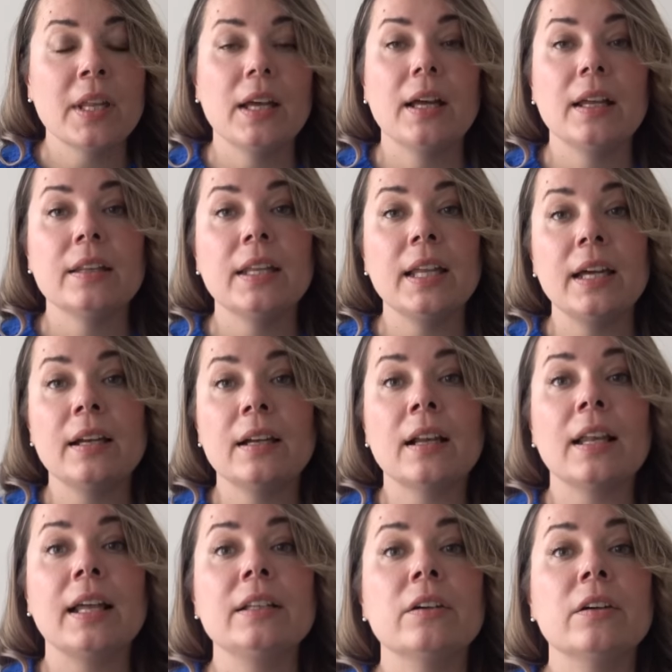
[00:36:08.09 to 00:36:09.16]
and then
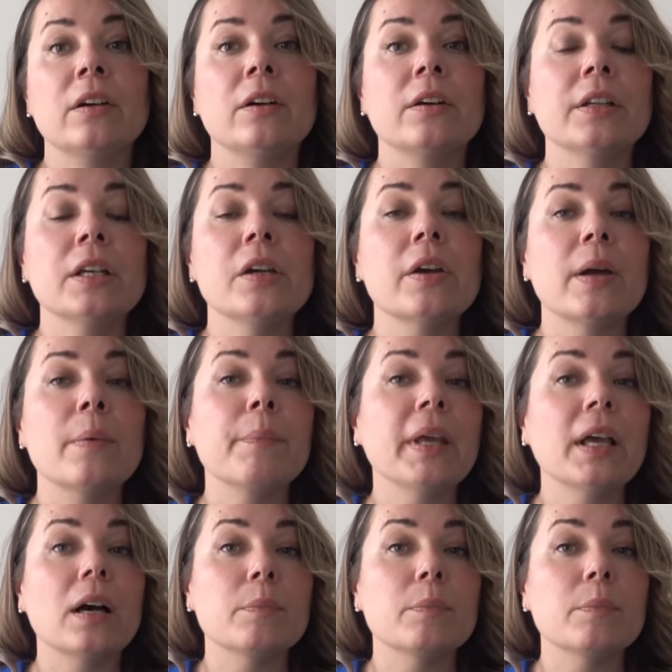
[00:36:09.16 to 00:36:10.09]
later on you can pick